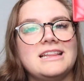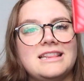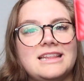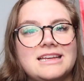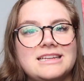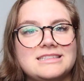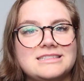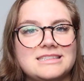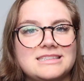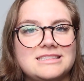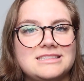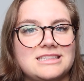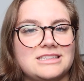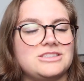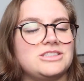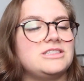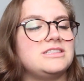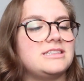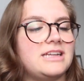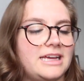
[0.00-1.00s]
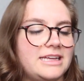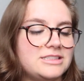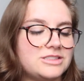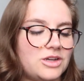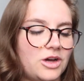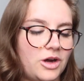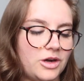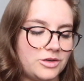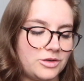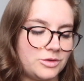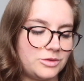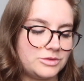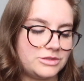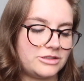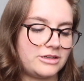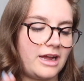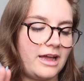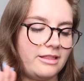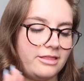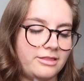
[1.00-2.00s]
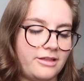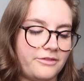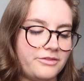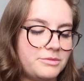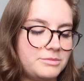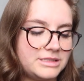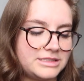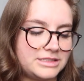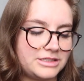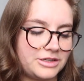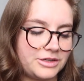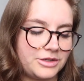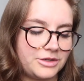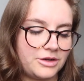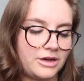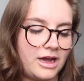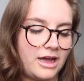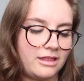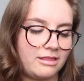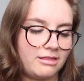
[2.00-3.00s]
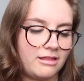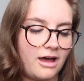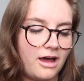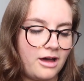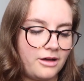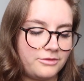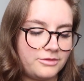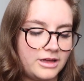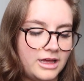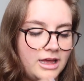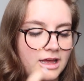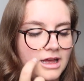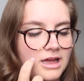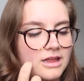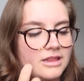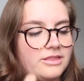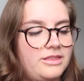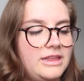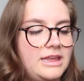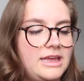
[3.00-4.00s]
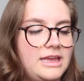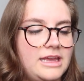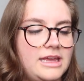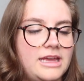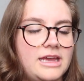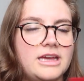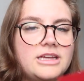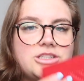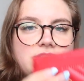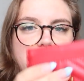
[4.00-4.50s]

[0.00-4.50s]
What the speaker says: This is such a nice card holder. I love the material. I love the